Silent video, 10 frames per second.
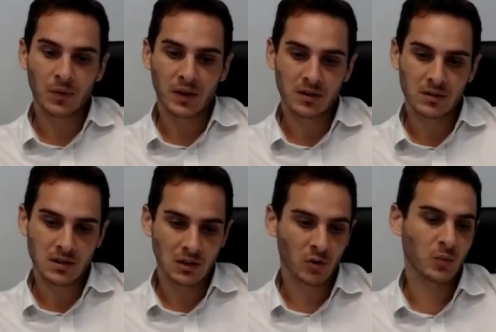
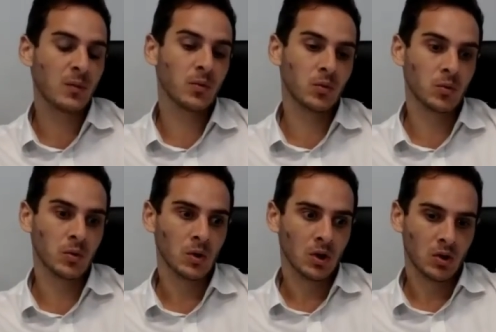because a lot of people
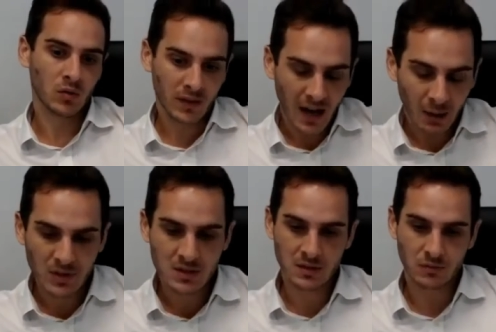who have come
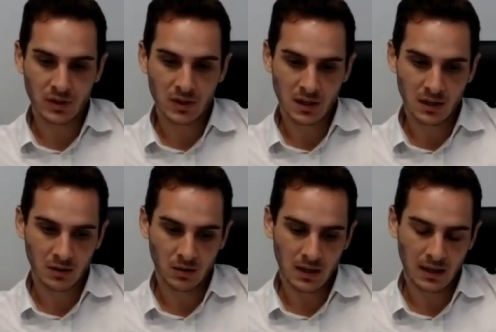into the
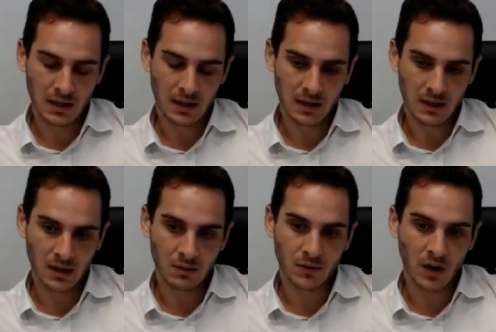retail
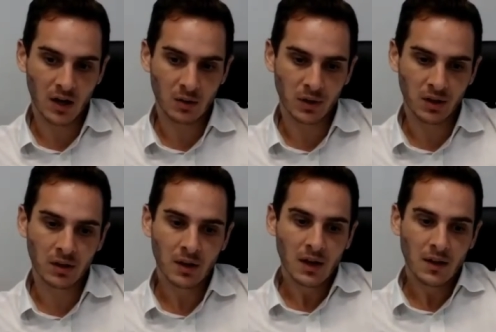
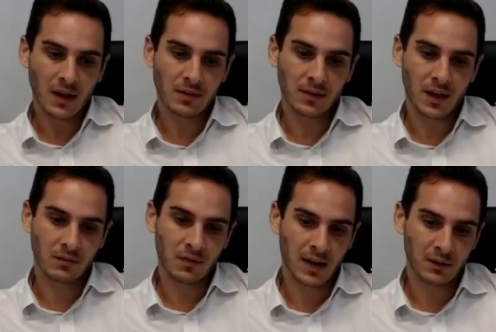environment,
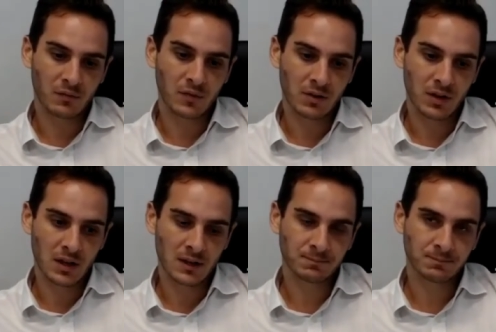they've had a
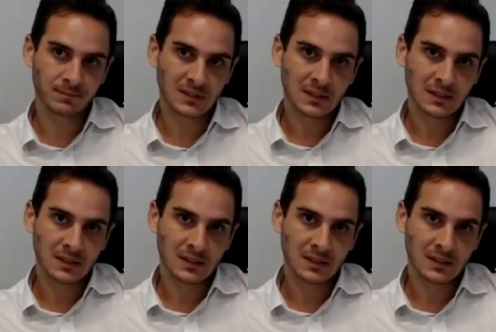very